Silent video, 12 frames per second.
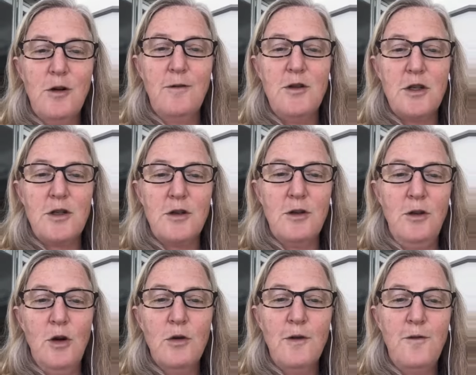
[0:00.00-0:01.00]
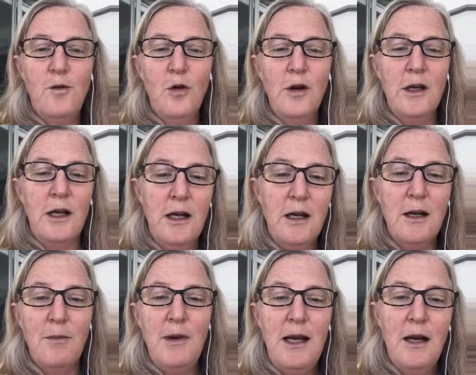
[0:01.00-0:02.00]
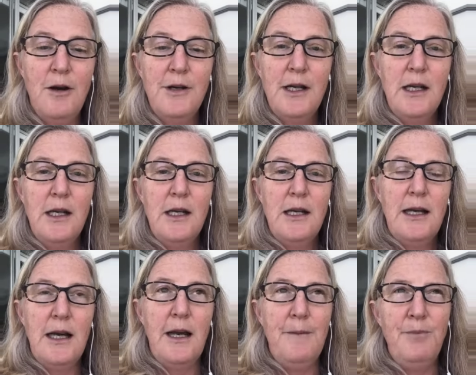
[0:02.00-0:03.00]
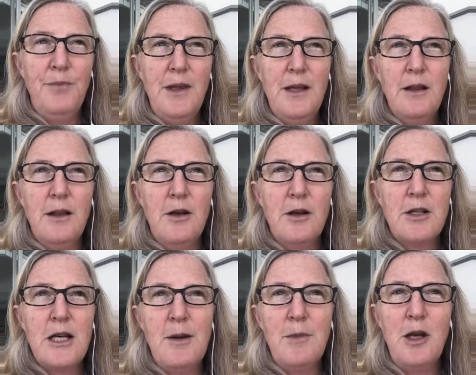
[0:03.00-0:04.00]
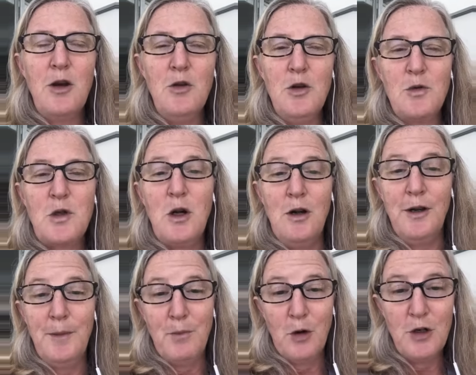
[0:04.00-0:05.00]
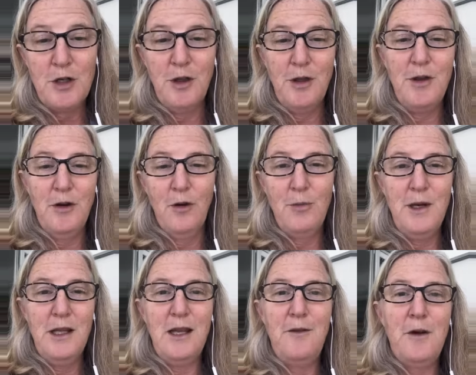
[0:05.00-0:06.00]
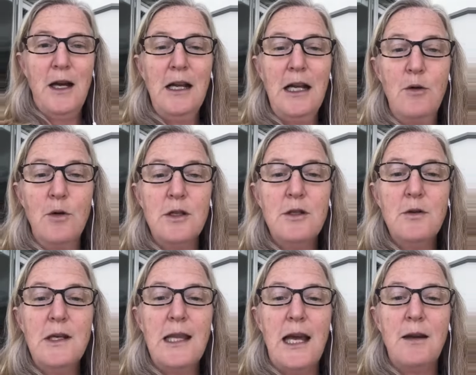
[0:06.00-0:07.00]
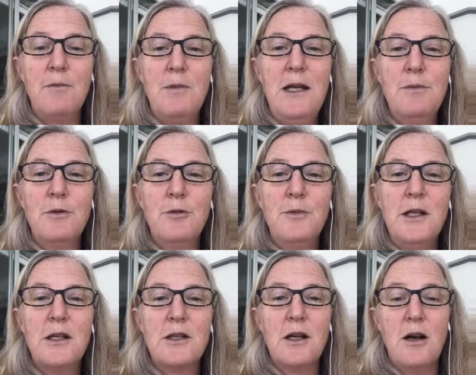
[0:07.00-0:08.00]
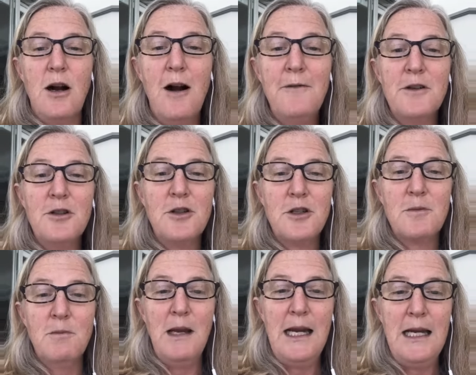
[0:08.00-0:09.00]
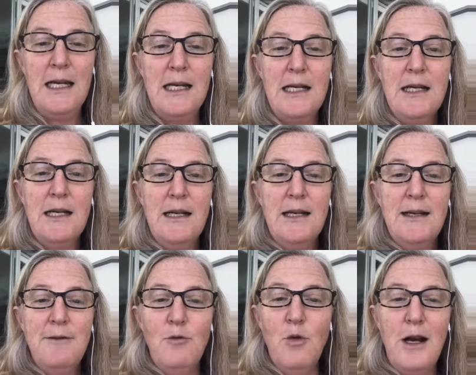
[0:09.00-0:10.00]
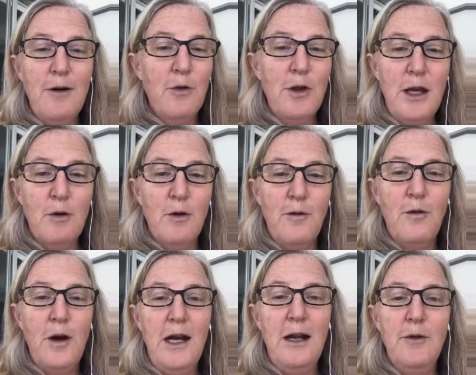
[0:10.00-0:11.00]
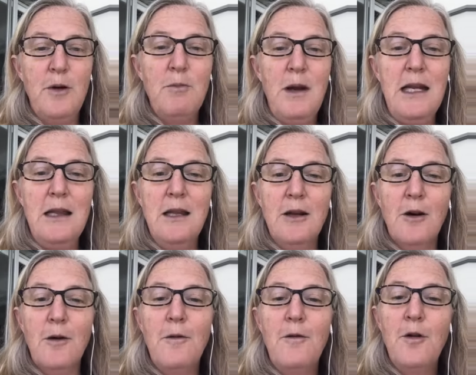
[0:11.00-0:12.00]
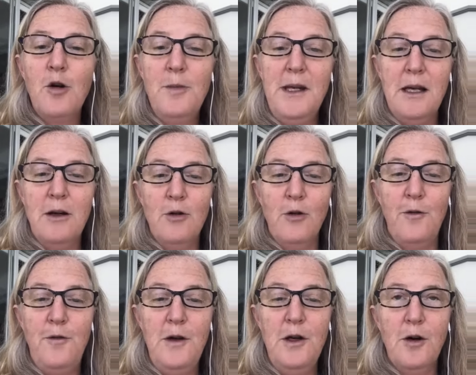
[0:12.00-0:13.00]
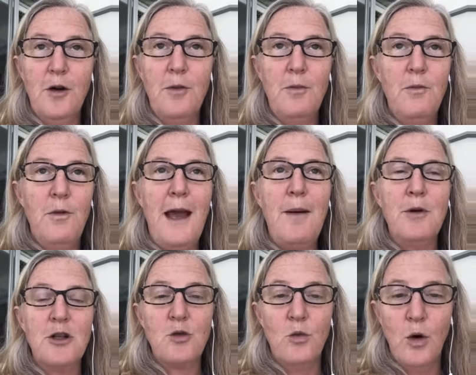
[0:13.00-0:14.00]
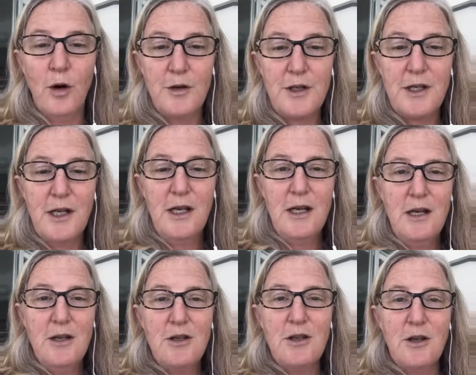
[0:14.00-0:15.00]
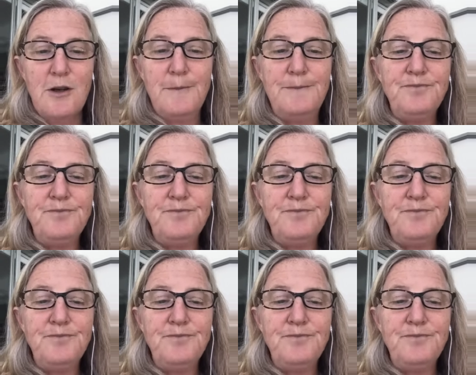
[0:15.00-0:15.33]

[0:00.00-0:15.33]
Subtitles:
of just going for it and getting them out, long time ago it was called immersion therapy, and they finally quit doing that in people because it often just made whatever they were afraid of, it made their phobia or fear that much worse. So